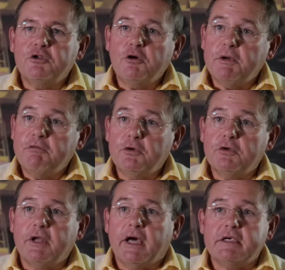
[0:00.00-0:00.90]
topic for
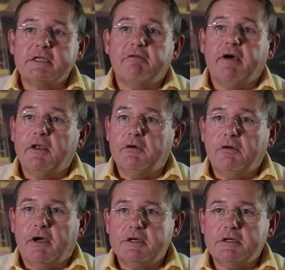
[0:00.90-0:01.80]
today is the value
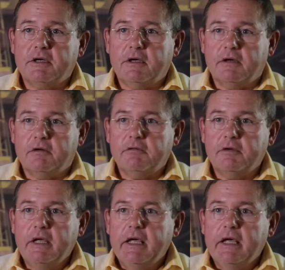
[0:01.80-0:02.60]
creation curve.